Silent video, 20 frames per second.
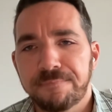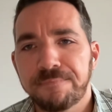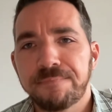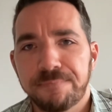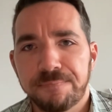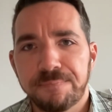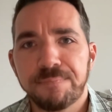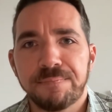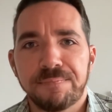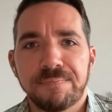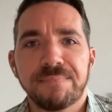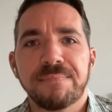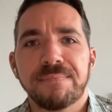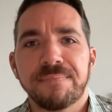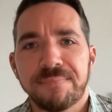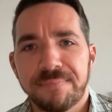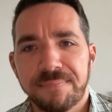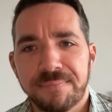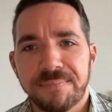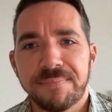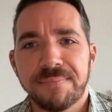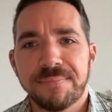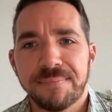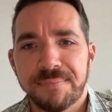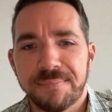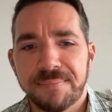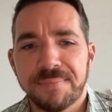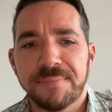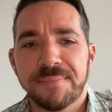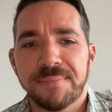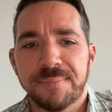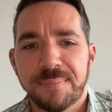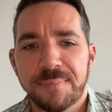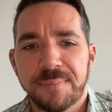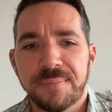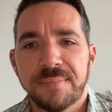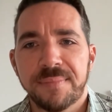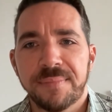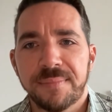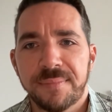imbalances that you can see on the
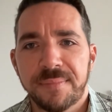horizon?